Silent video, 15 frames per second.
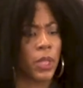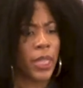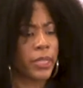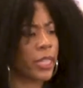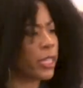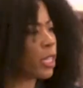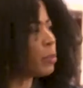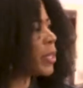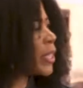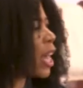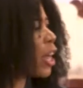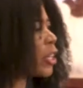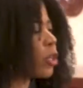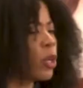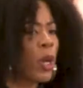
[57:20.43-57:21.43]
See, let me
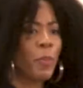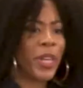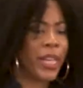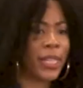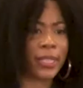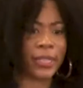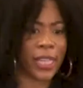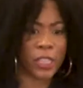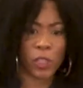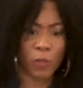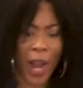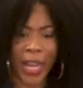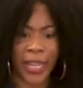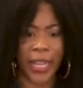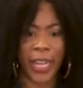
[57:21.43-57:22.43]
tell you, because this
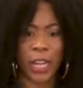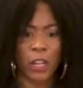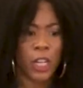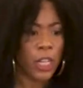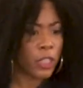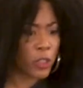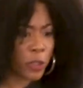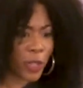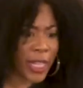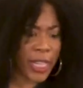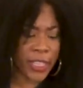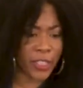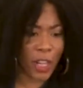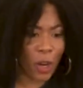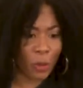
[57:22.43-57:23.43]
right here,
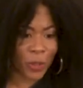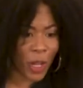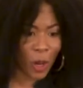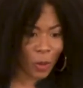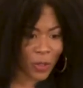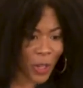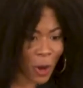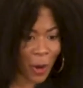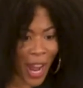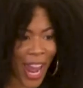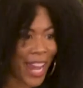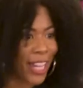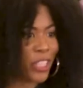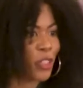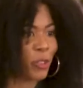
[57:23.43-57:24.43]
trees don't don't don't
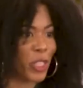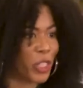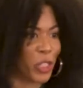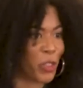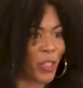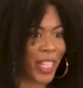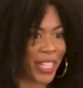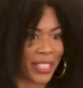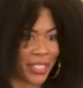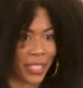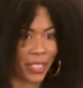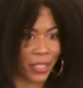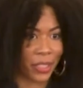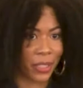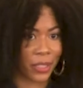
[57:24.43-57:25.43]
age restrict.